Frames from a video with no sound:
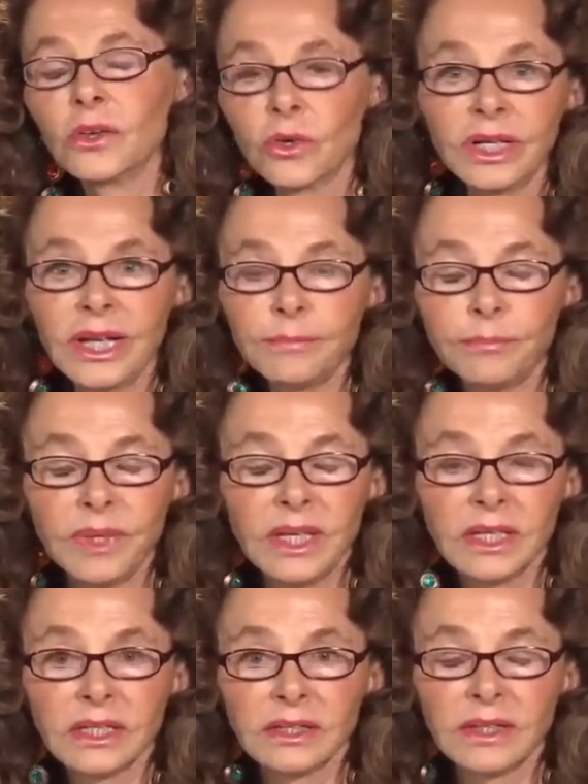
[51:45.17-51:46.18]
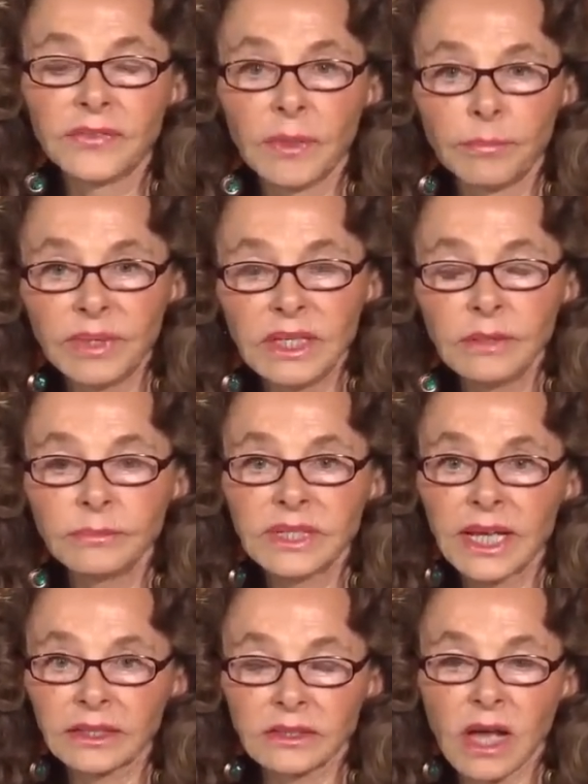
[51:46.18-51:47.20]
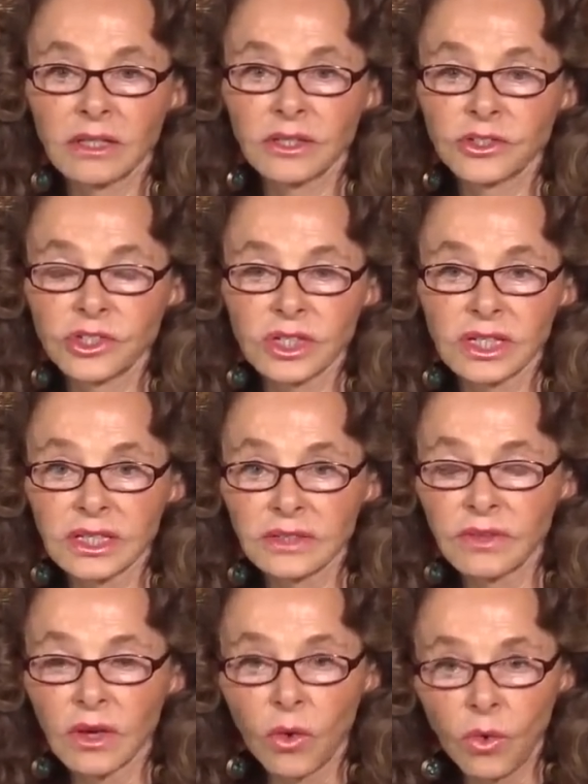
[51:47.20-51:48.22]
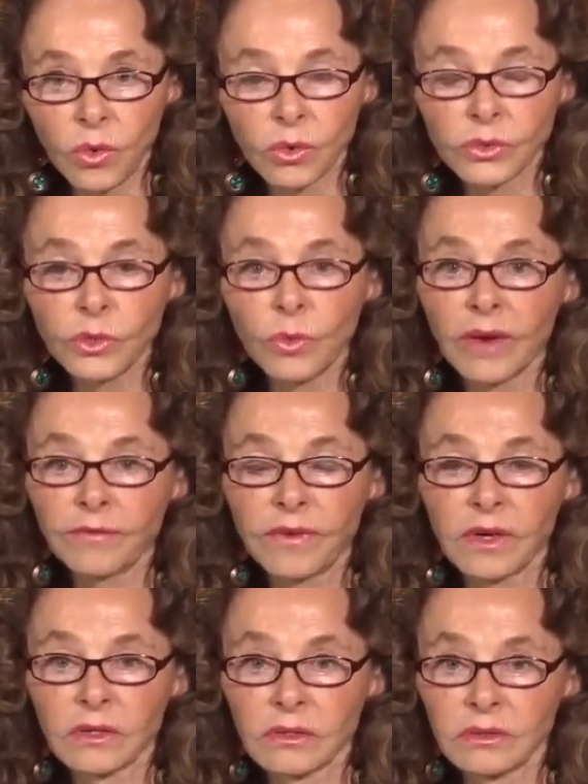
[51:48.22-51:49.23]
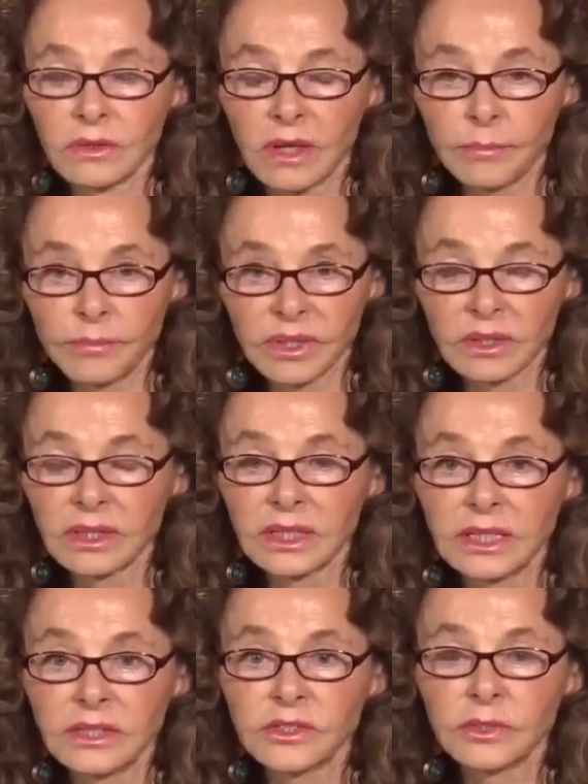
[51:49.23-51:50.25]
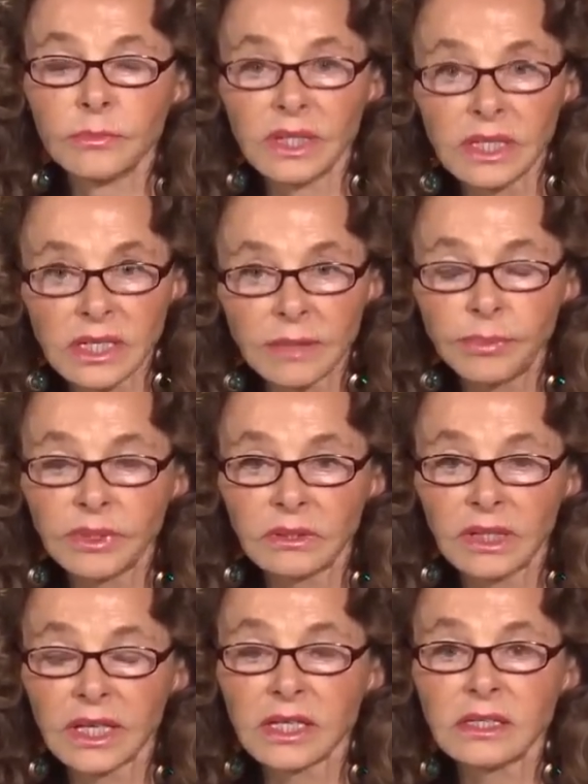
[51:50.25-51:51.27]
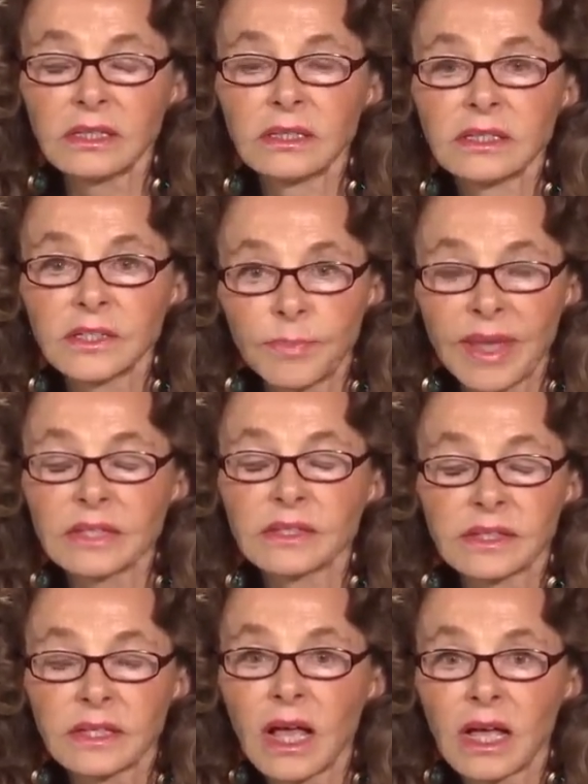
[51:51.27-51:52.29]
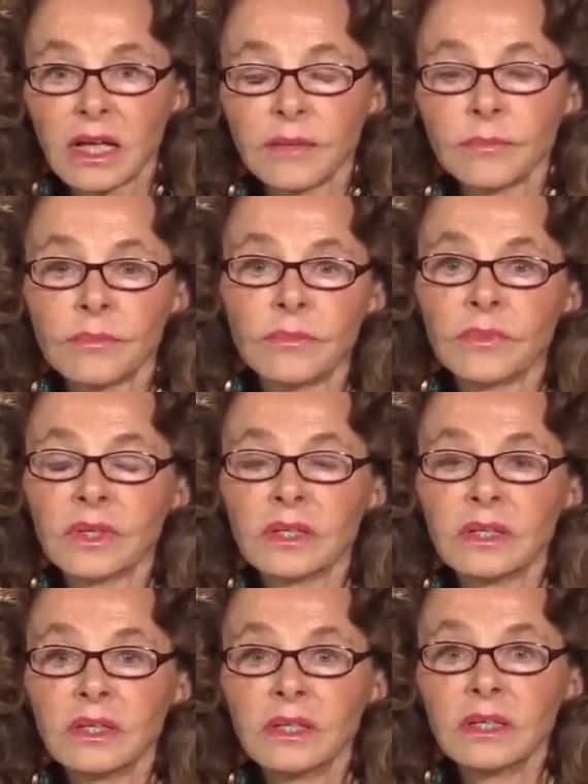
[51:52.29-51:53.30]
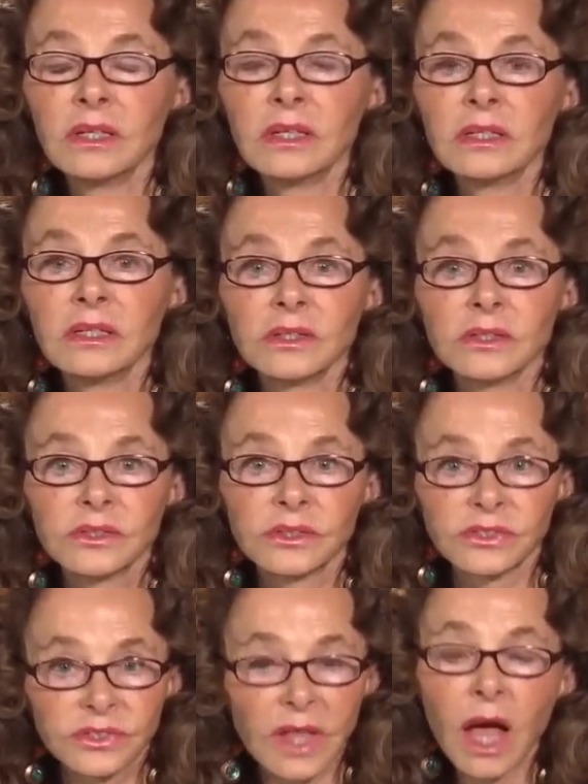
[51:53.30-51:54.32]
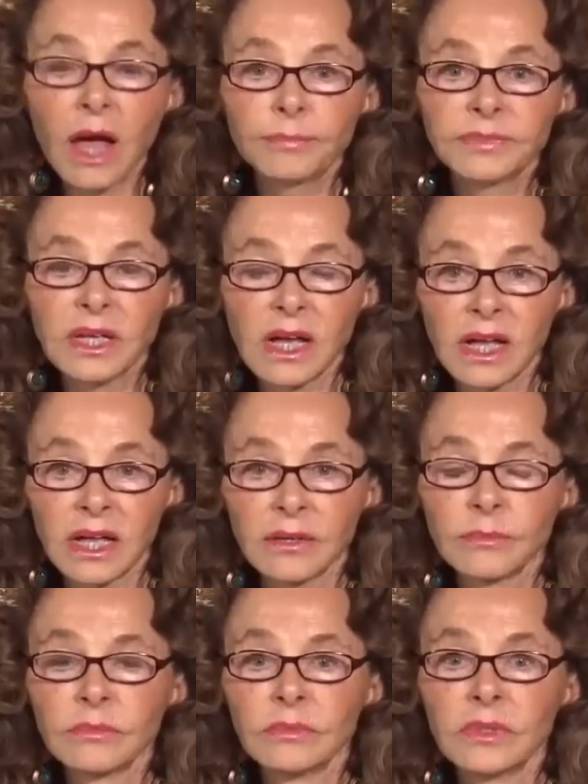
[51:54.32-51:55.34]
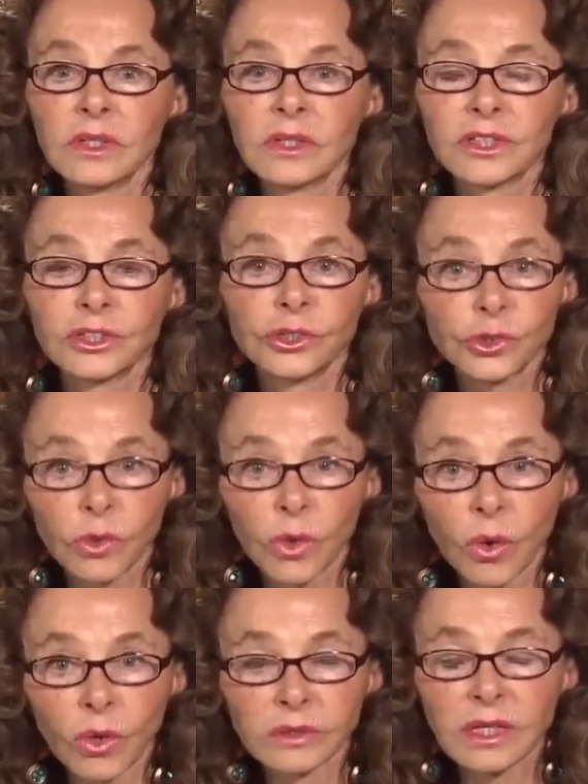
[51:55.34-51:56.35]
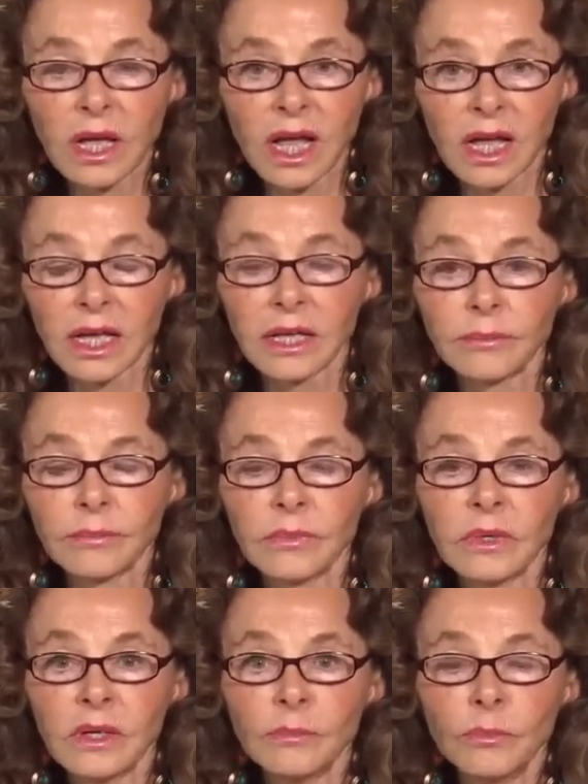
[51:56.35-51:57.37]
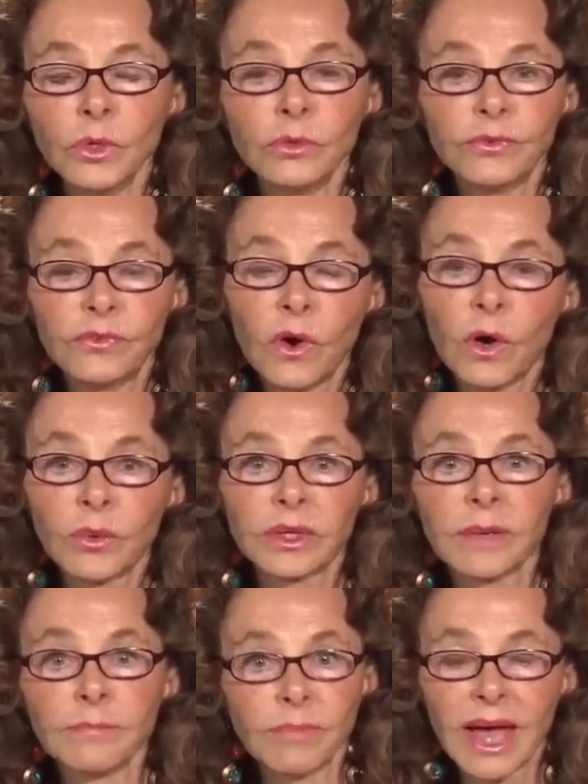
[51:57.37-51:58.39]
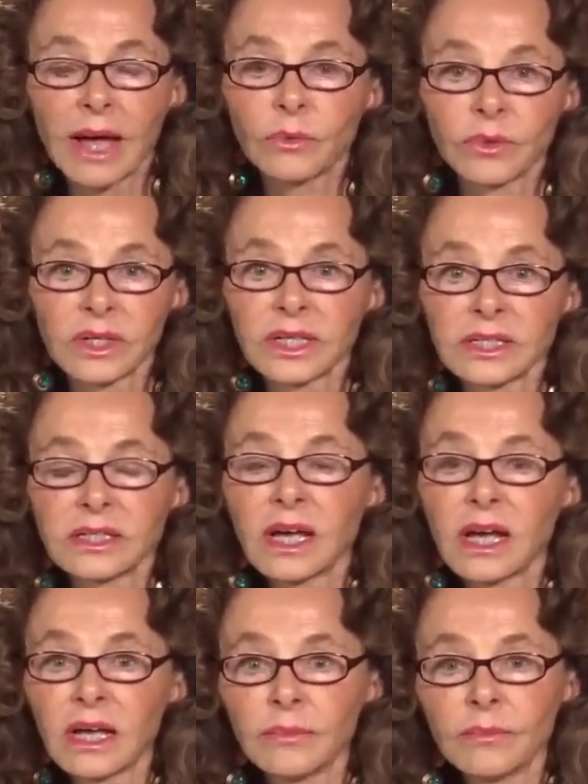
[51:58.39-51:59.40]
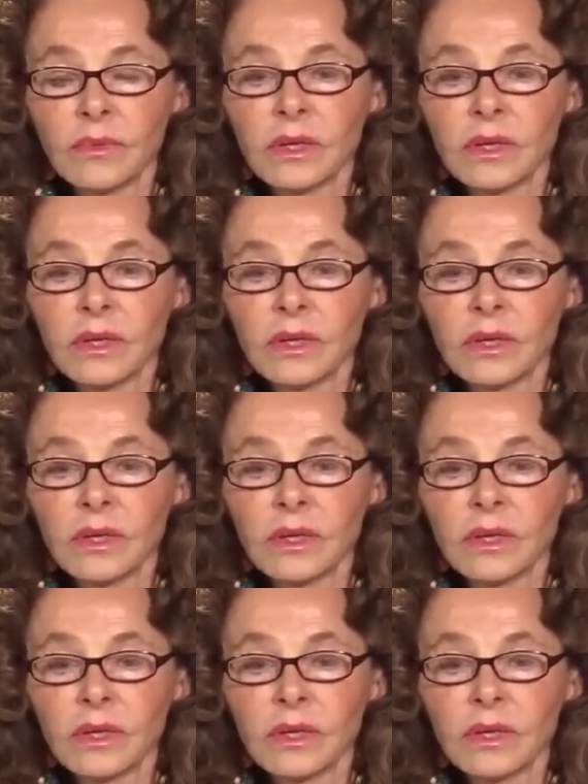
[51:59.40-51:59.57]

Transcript: could it be that the beam technology, the whole UFO ability to manipulate space time, to stop time, control time, move forward and backward in time,